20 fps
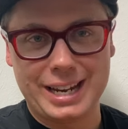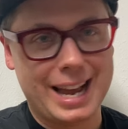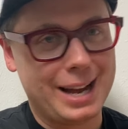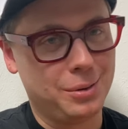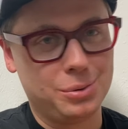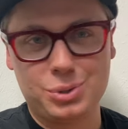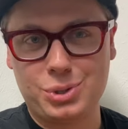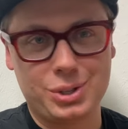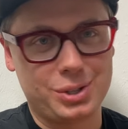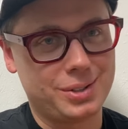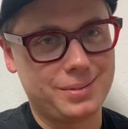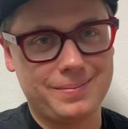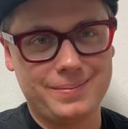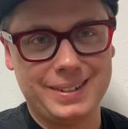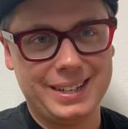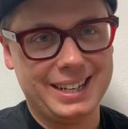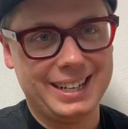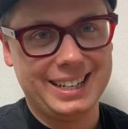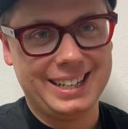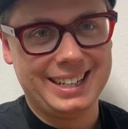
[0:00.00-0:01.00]
Yeah, it was
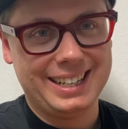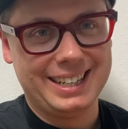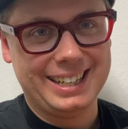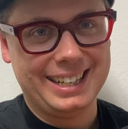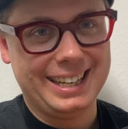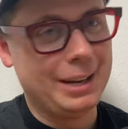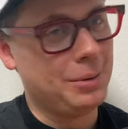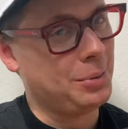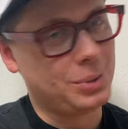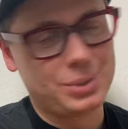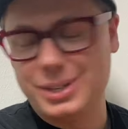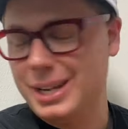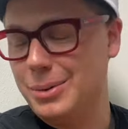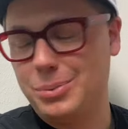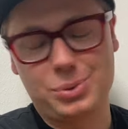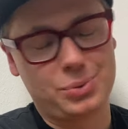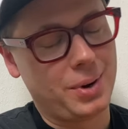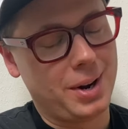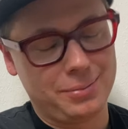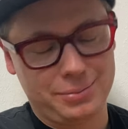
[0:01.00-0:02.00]
rough. It
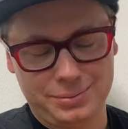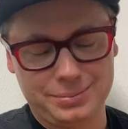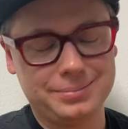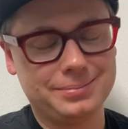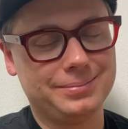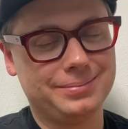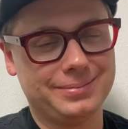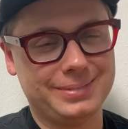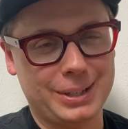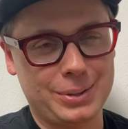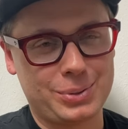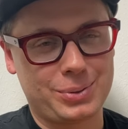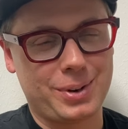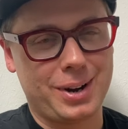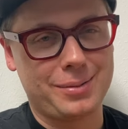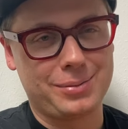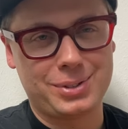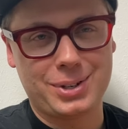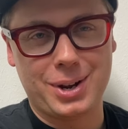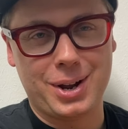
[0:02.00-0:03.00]
was
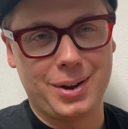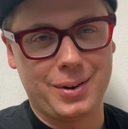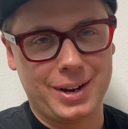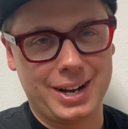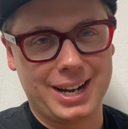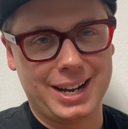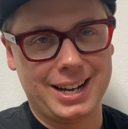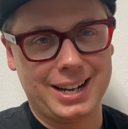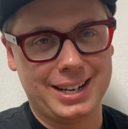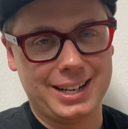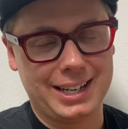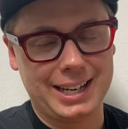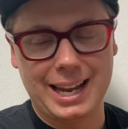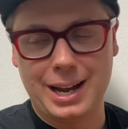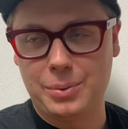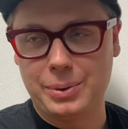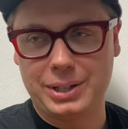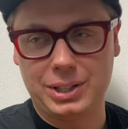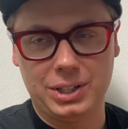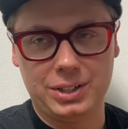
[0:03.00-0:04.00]
rough. So
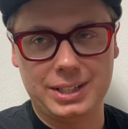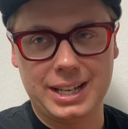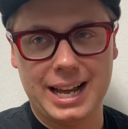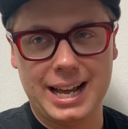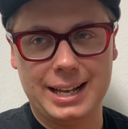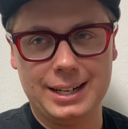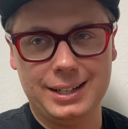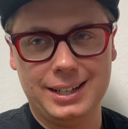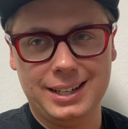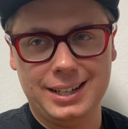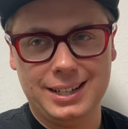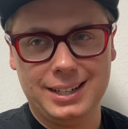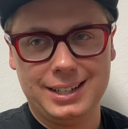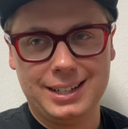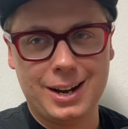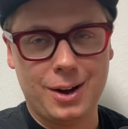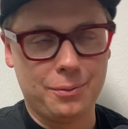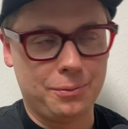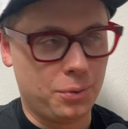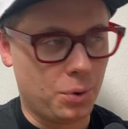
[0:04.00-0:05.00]
yeah, we cleared that.
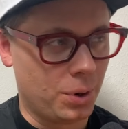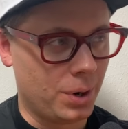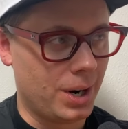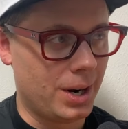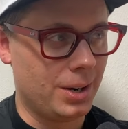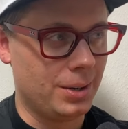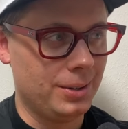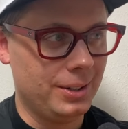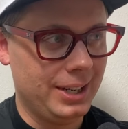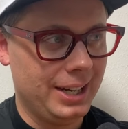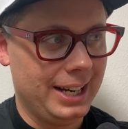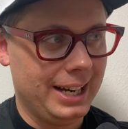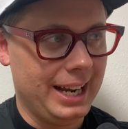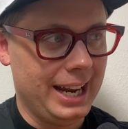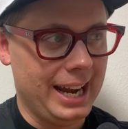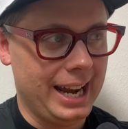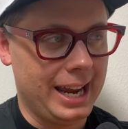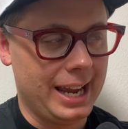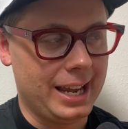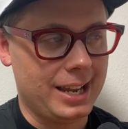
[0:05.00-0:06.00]
Now I'm
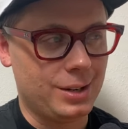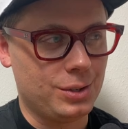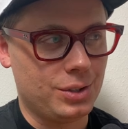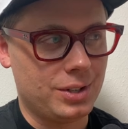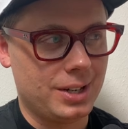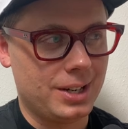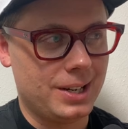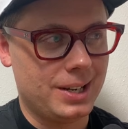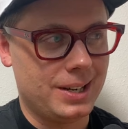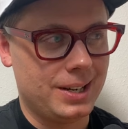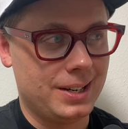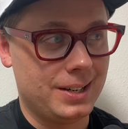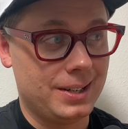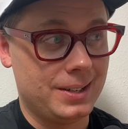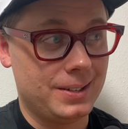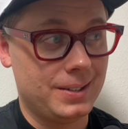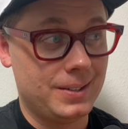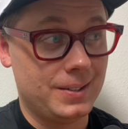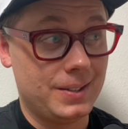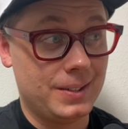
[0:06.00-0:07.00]
4-0, and
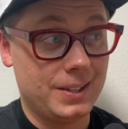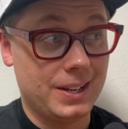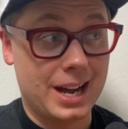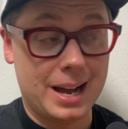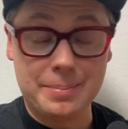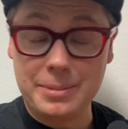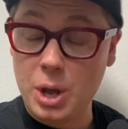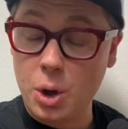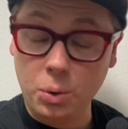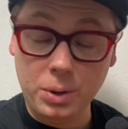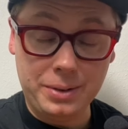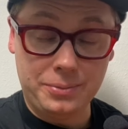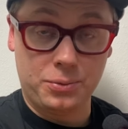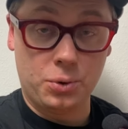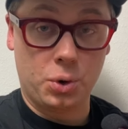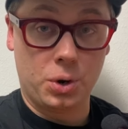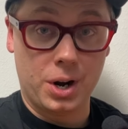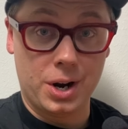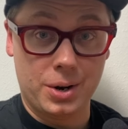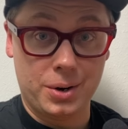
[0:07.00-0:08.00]
I'm the only
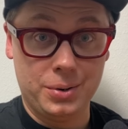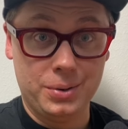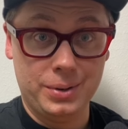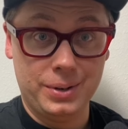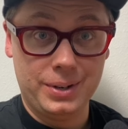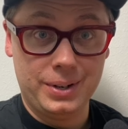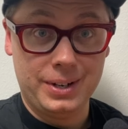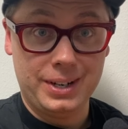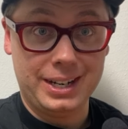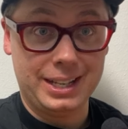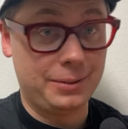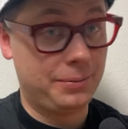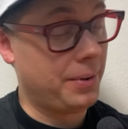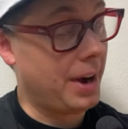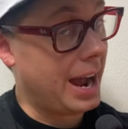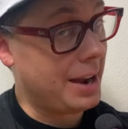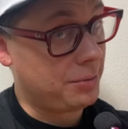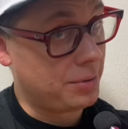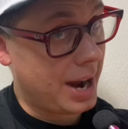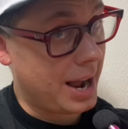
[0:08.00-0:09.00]
4-0 and
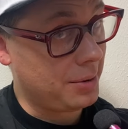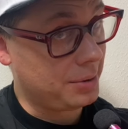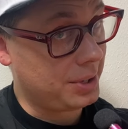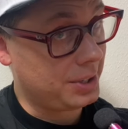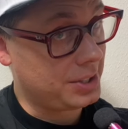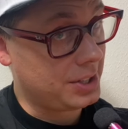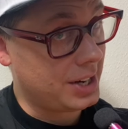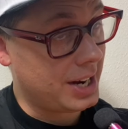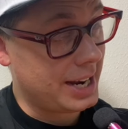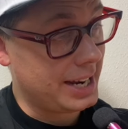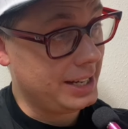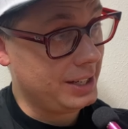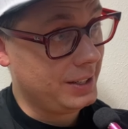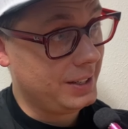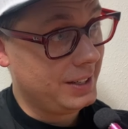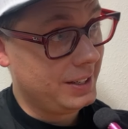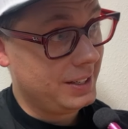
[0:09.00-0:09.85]
5-rounder tonight.